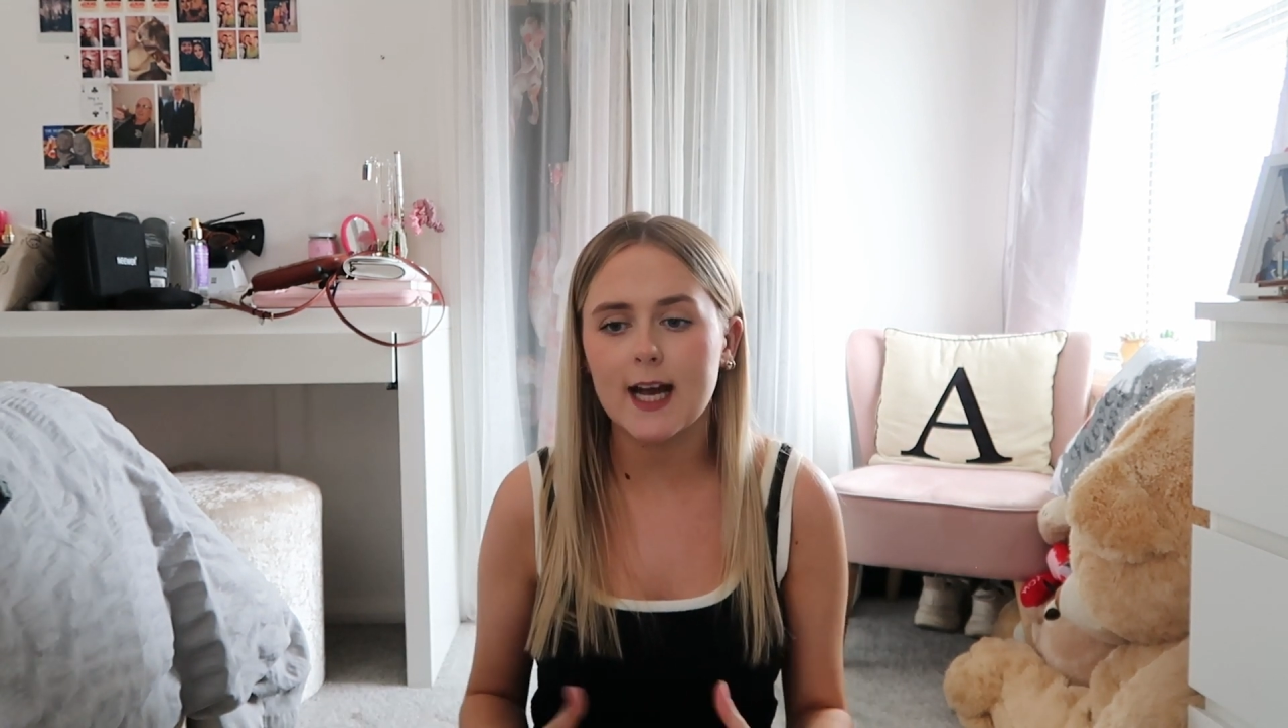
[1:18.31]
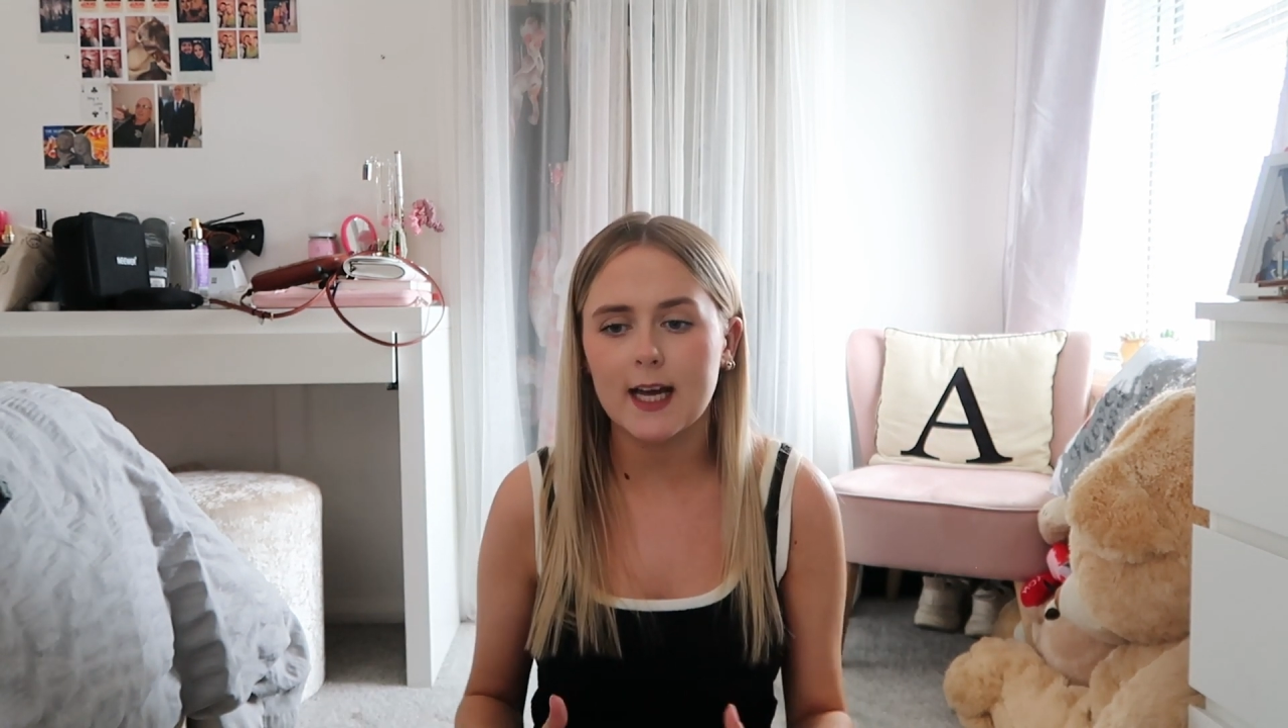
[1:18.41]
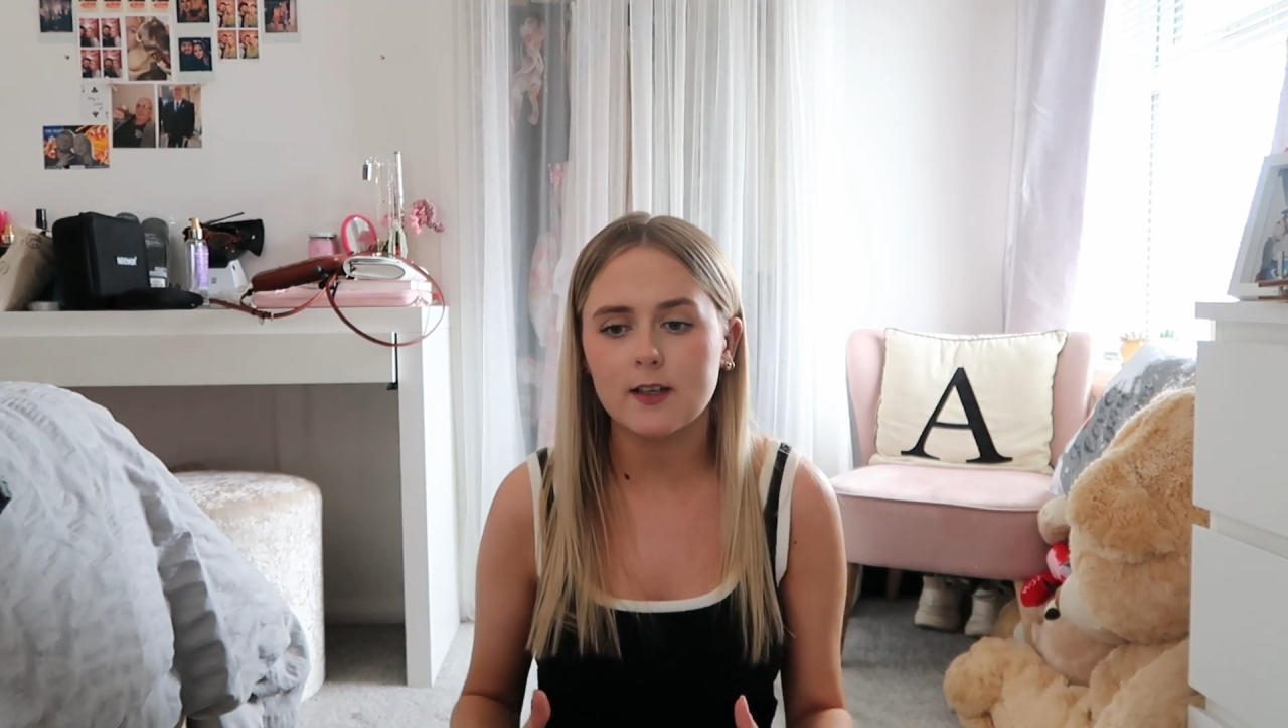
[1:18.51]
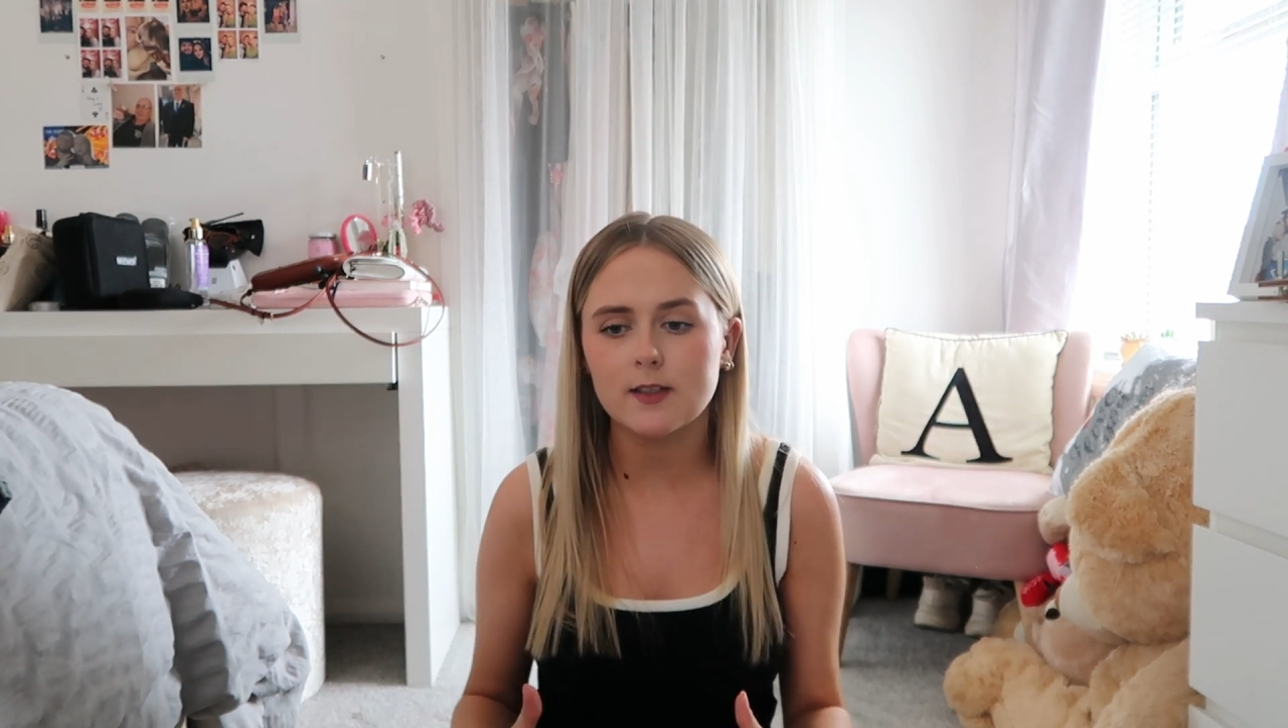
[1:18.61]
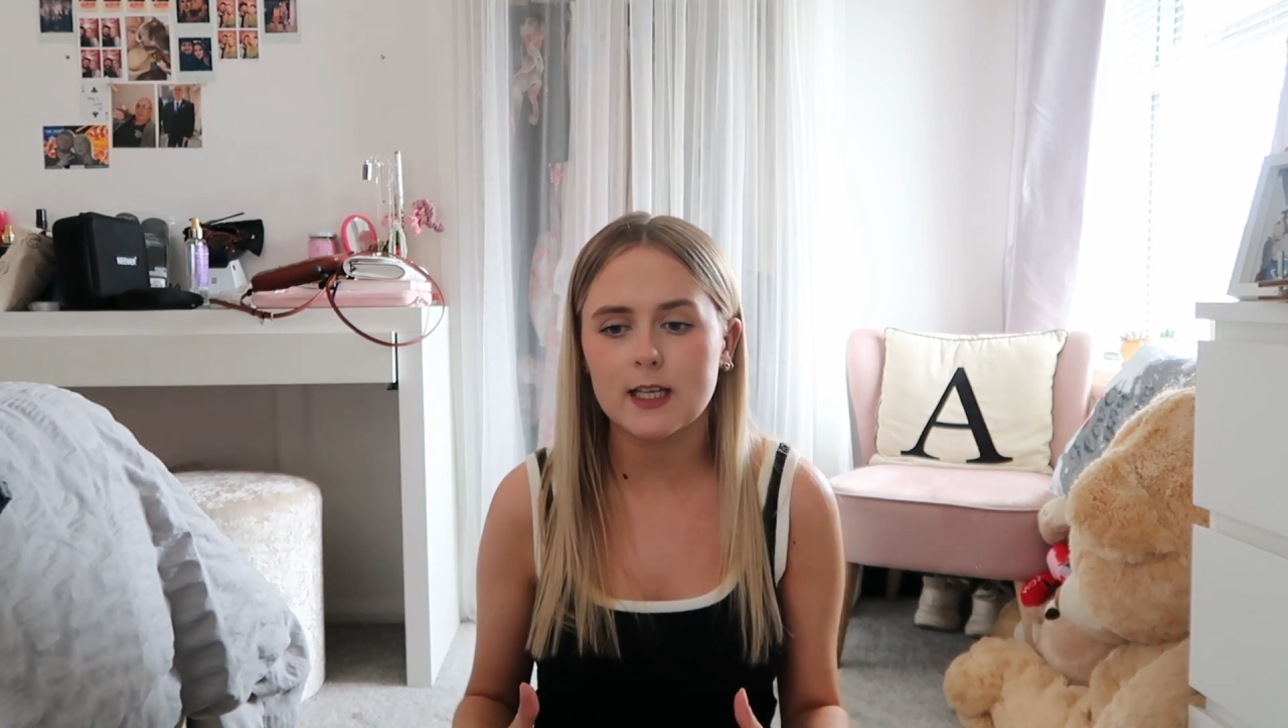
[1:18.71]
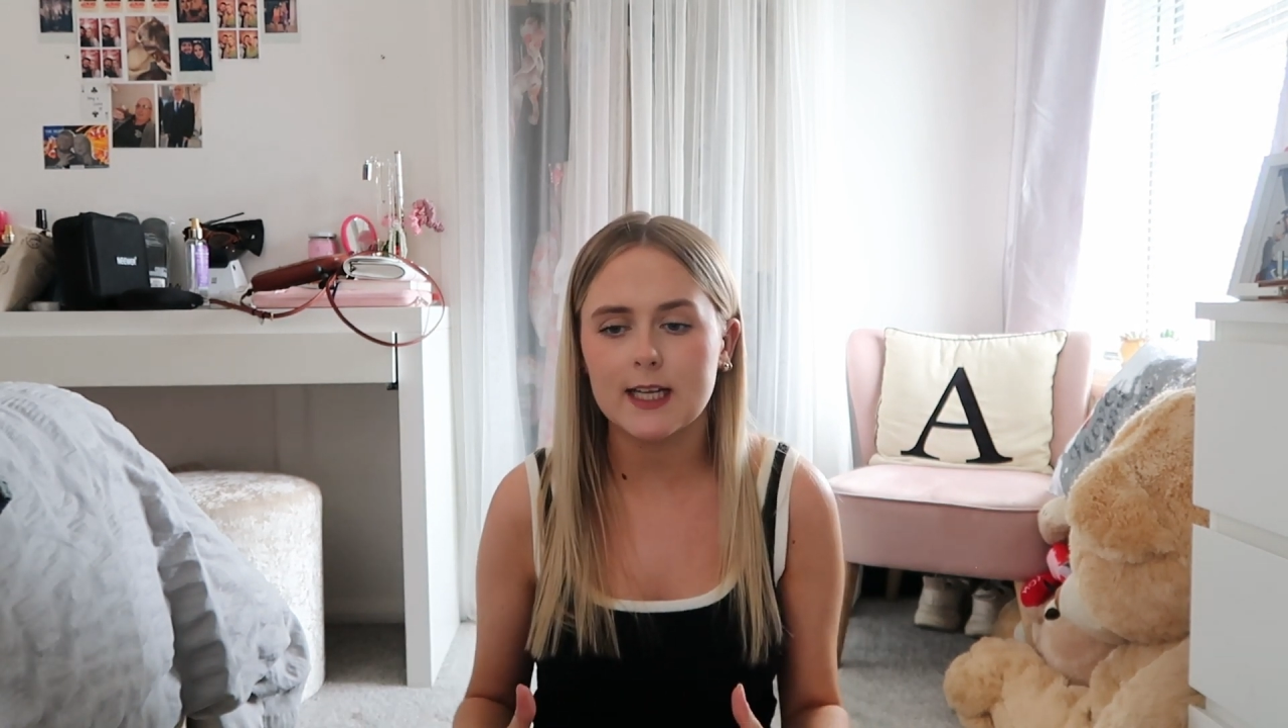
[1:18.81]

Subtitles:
and